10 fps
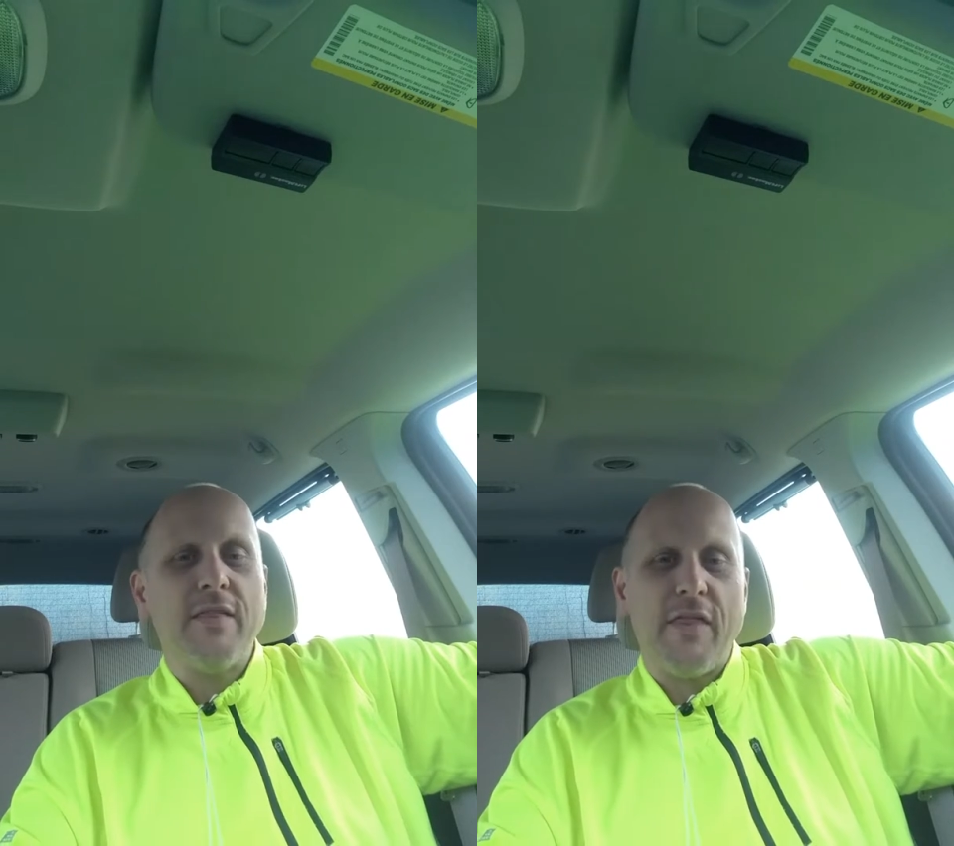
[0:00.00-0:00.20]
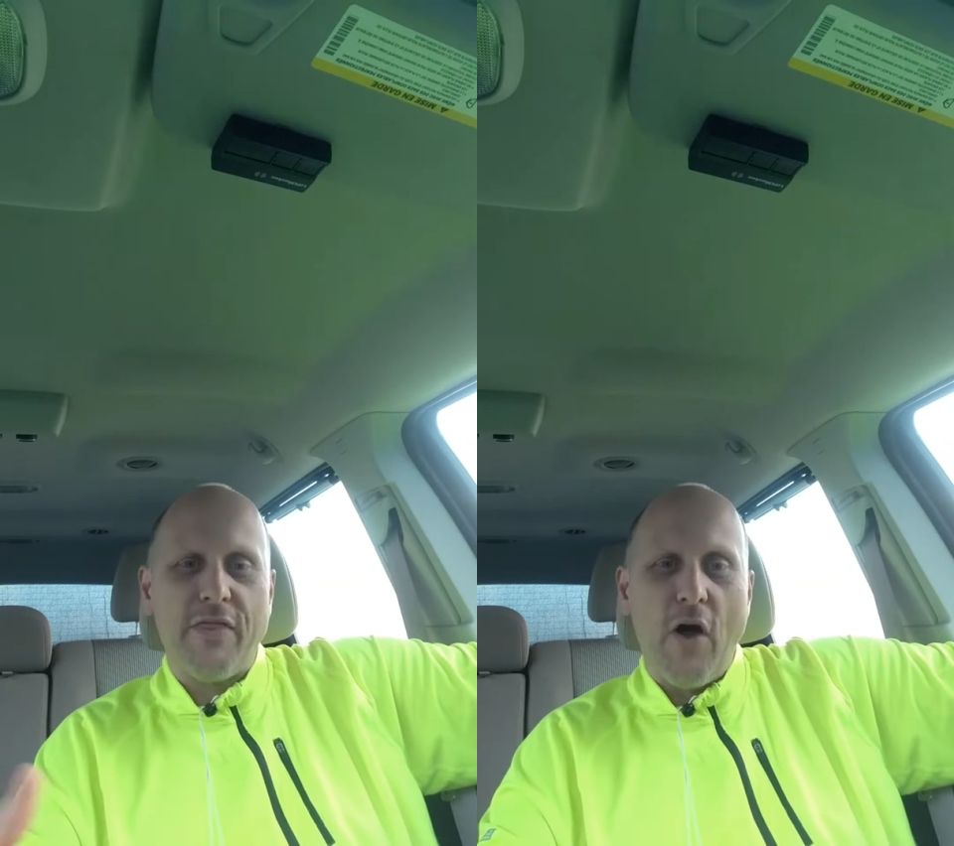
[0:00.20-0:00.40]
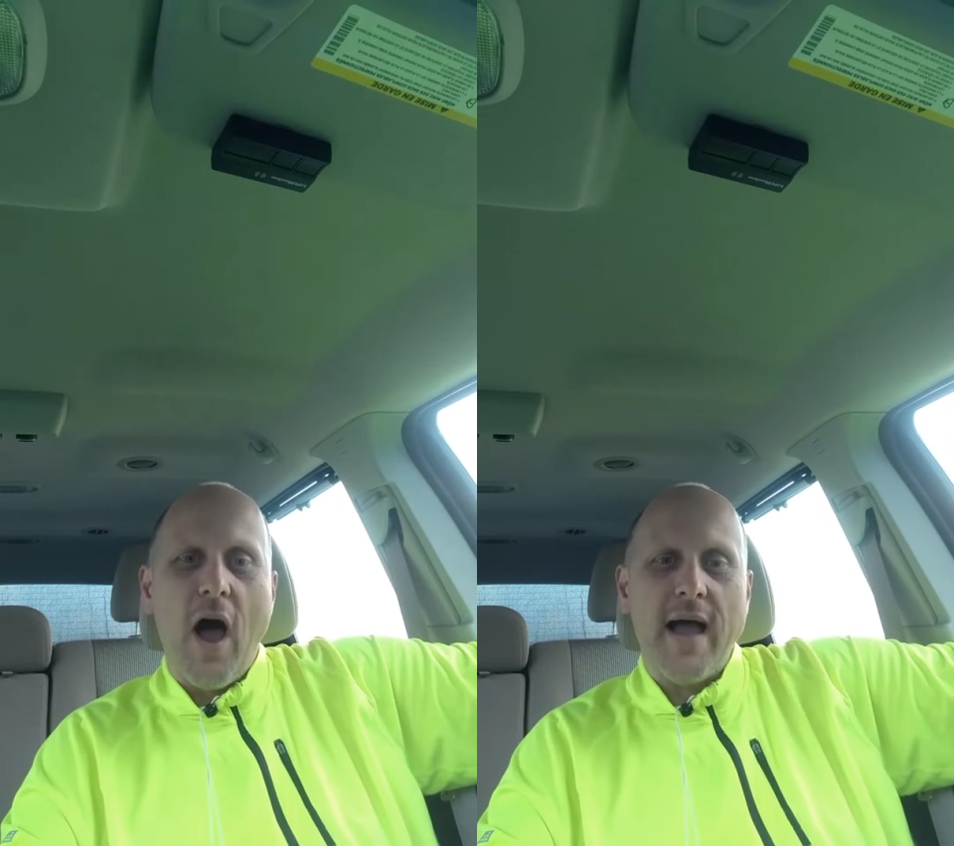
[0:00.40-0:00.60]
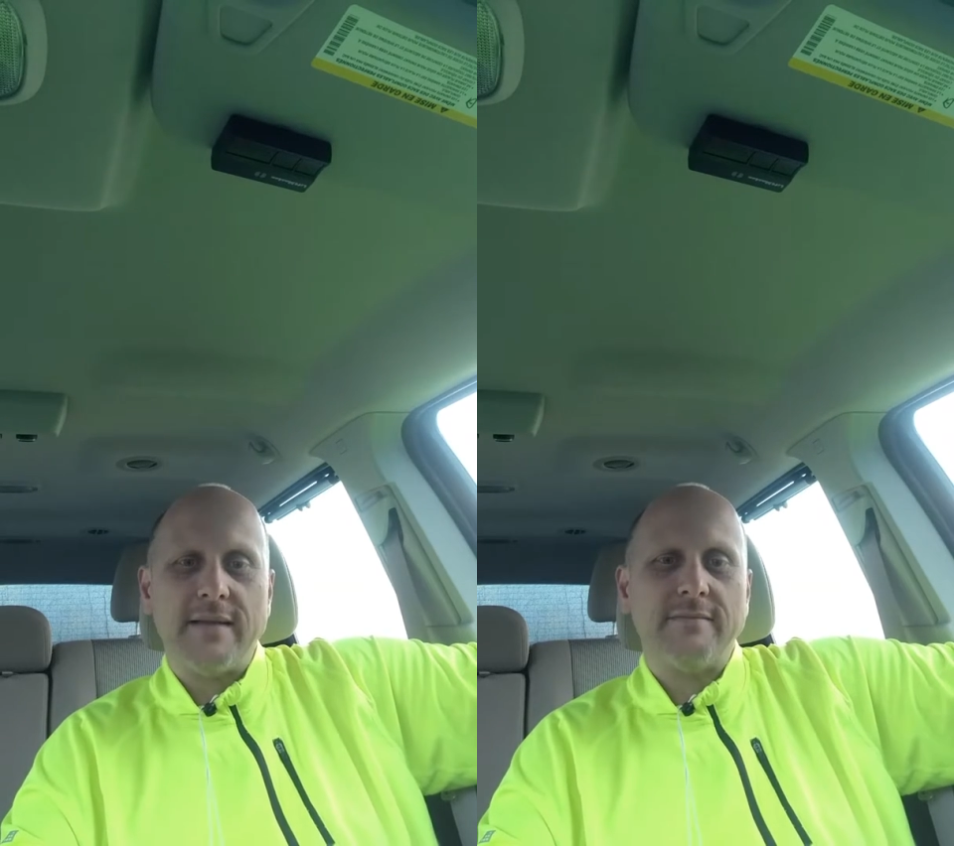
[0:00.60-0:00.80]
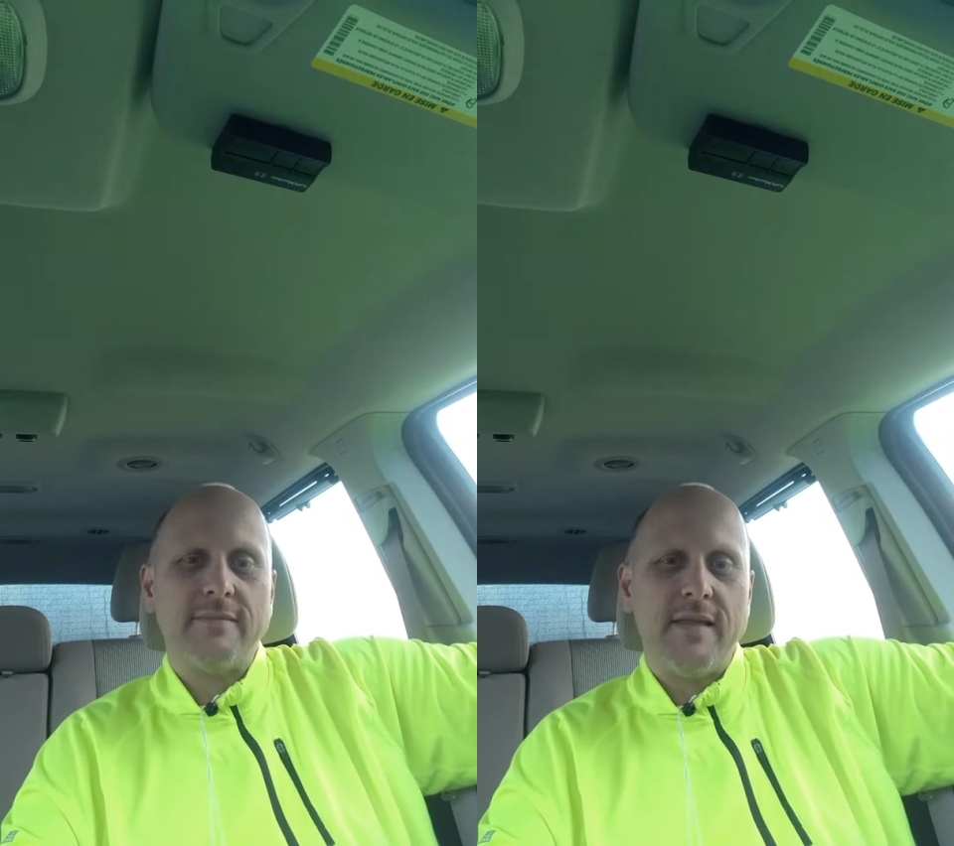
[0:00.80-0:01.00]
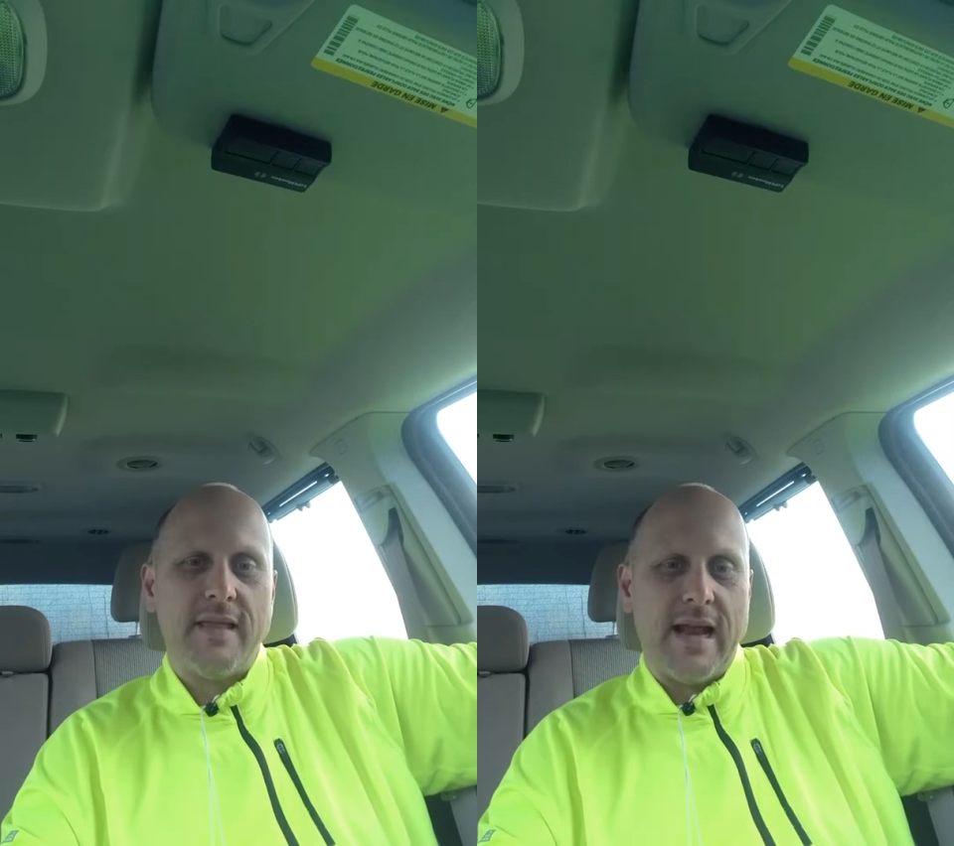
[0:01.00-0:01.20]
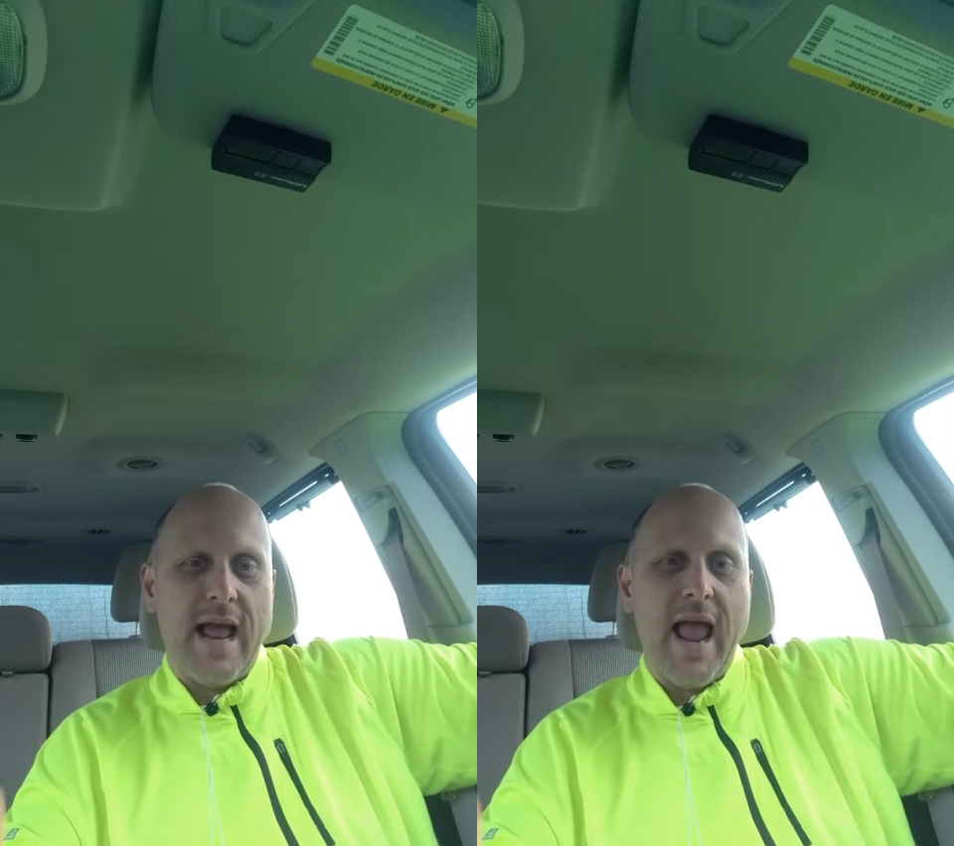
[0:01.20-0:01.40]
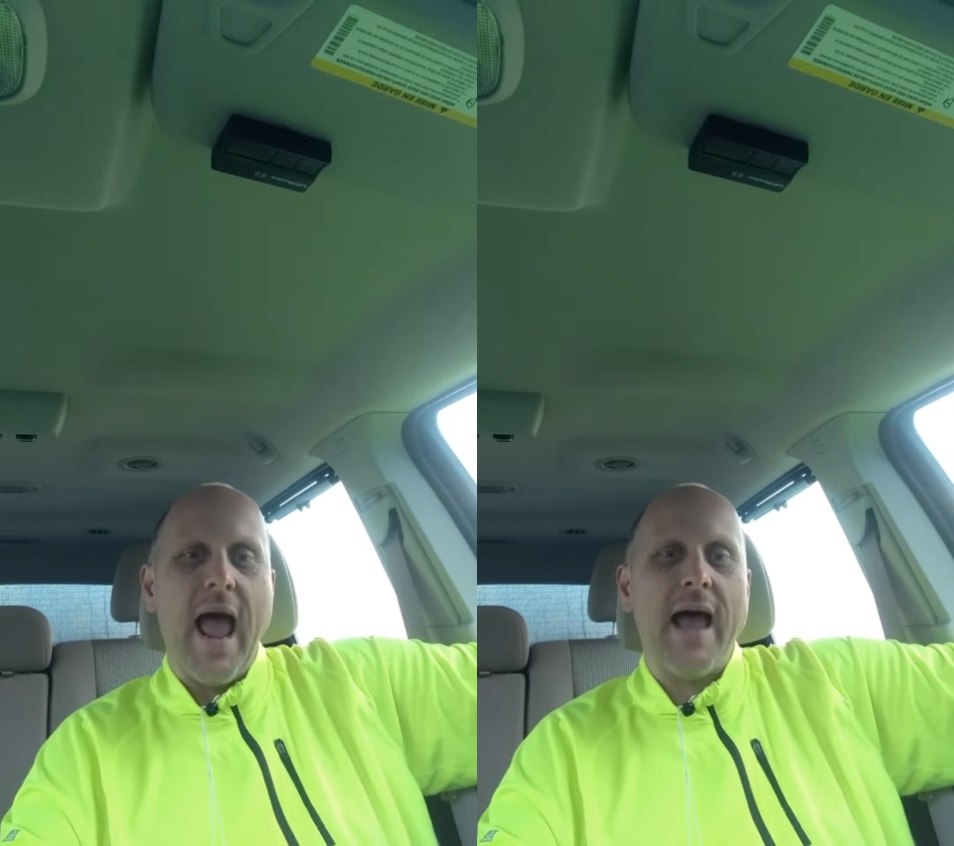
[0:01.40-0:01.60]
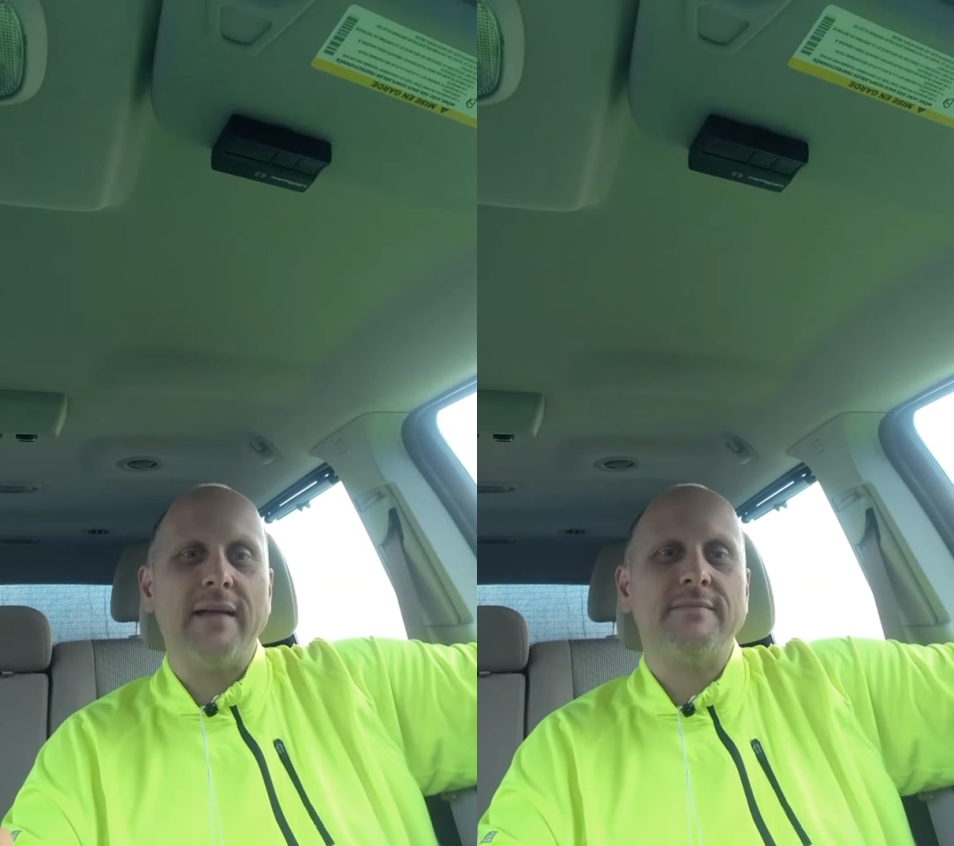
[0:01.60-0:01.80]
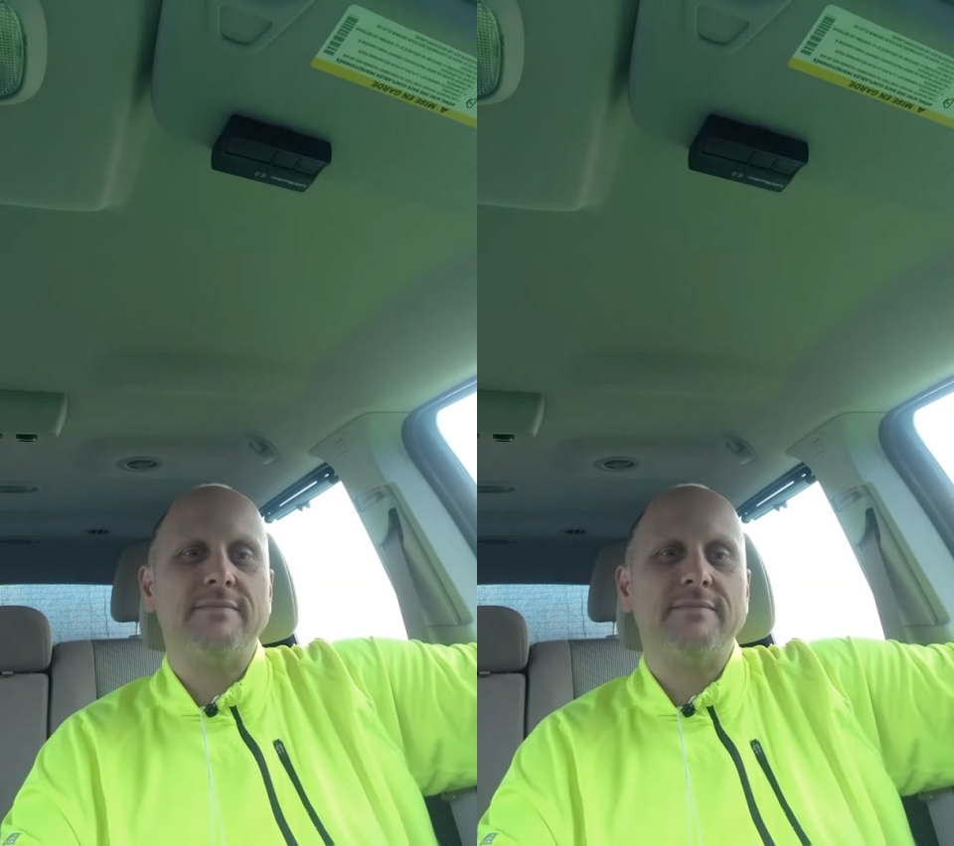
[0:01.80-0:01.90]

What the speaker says: The thought that I had